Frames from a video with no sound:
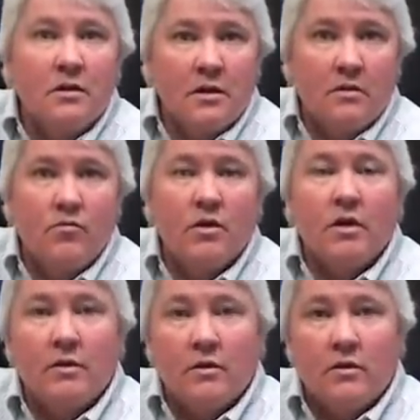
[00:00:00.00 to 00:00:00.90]
on what
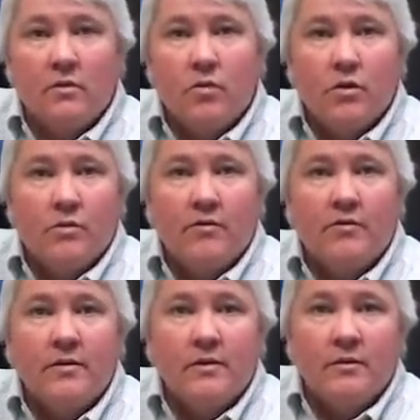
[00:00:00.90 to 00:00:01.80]
kind of hardware and
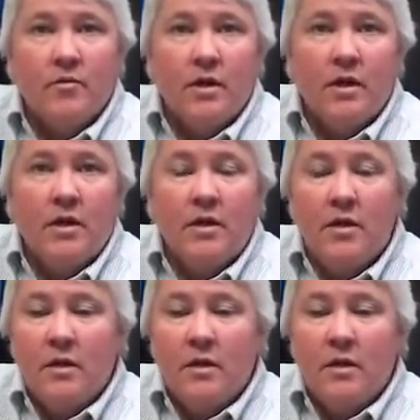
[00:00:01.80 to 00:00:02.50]
everything that we need,